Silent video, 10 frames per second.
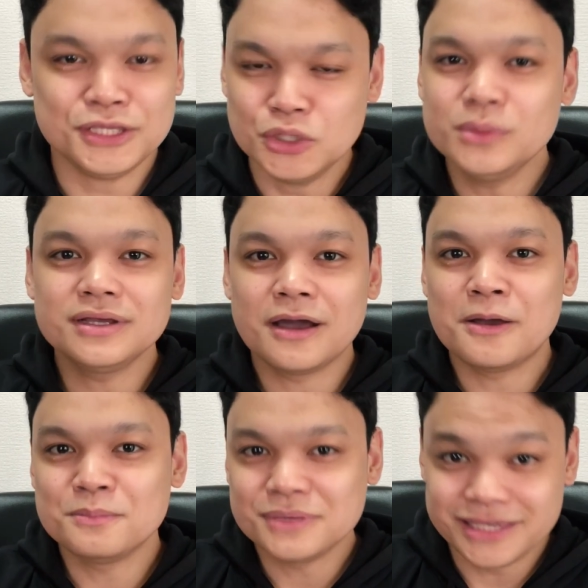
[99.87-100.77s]
You will
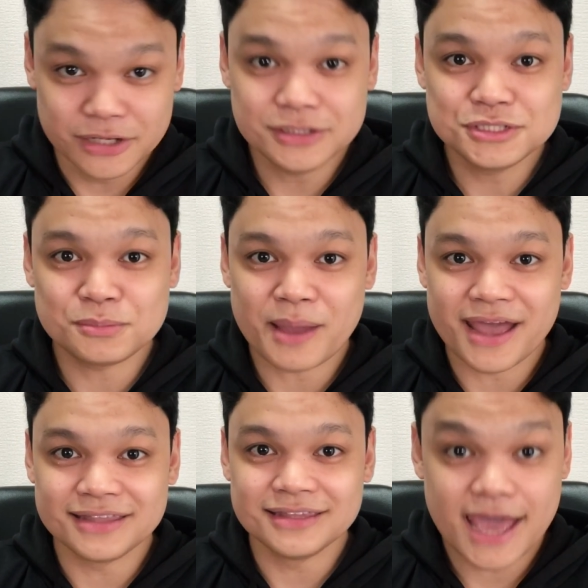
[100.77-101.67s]
come here in
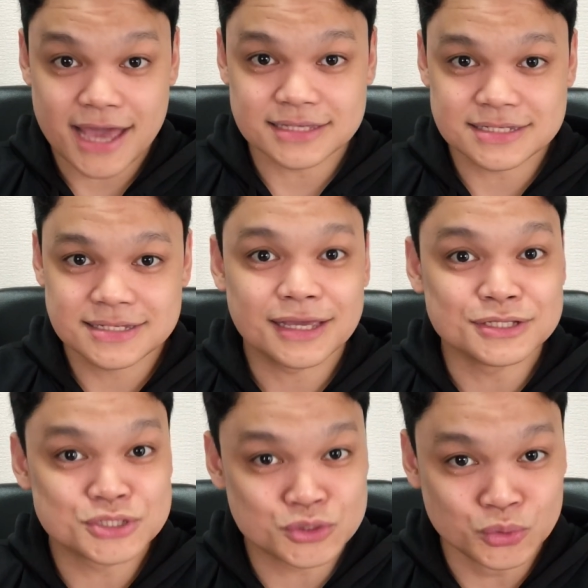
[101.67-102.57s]
Japan as
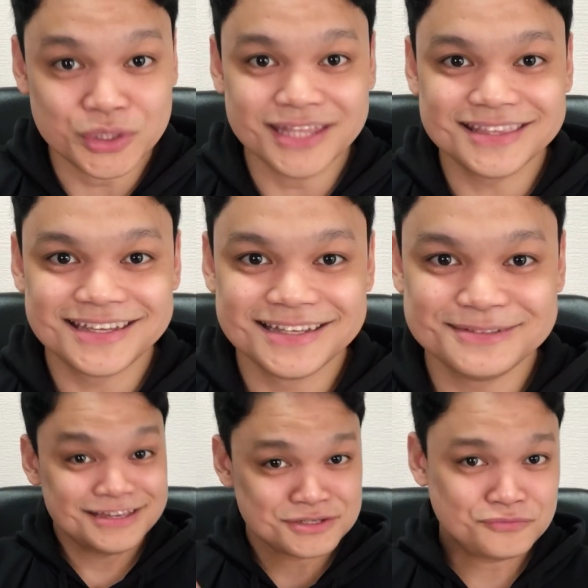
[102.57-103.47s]
a student.
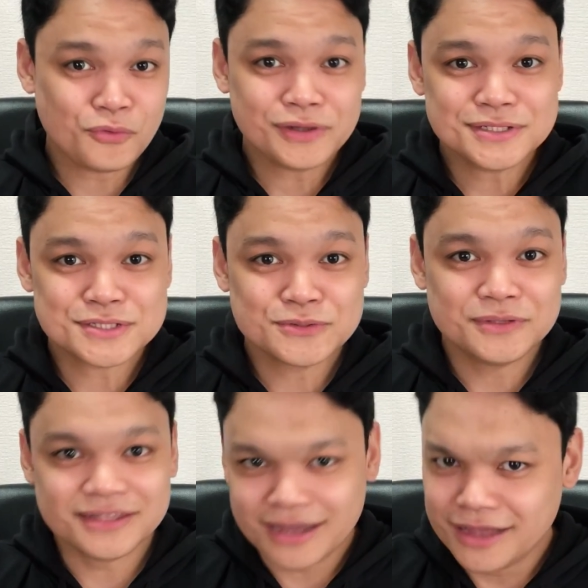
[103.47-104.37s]
As a foreign
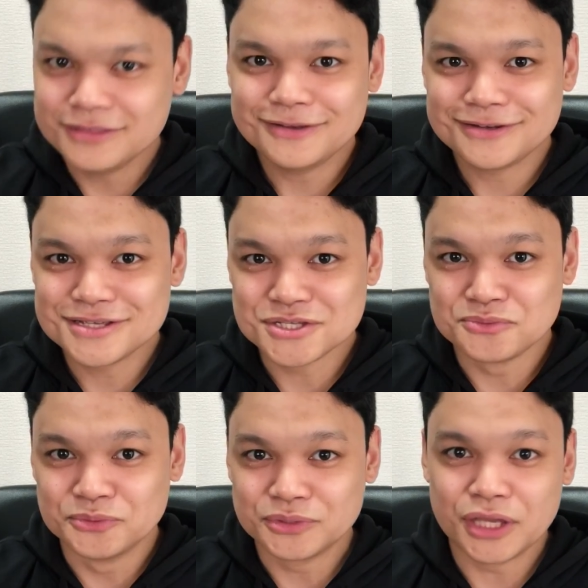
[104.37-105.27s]
student under
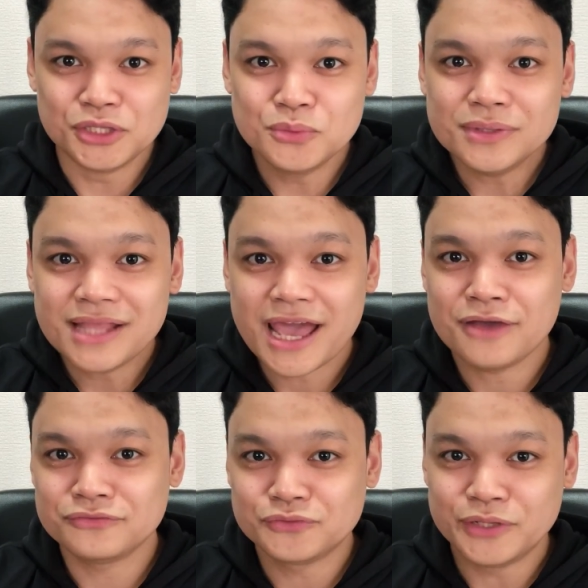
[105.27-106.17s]
this route, you will
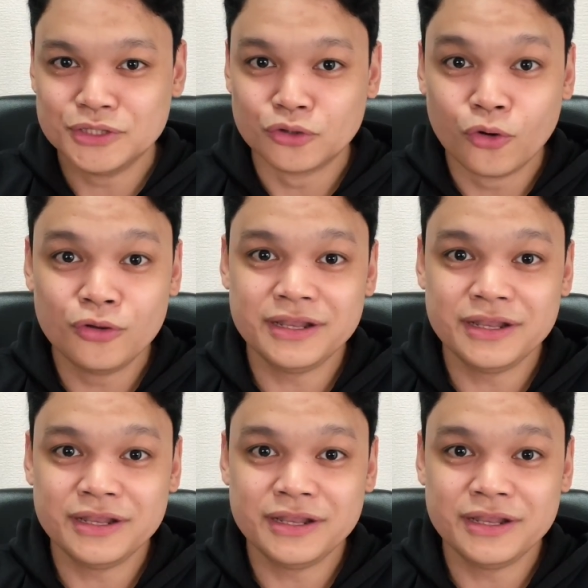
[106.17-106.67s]
have to enroll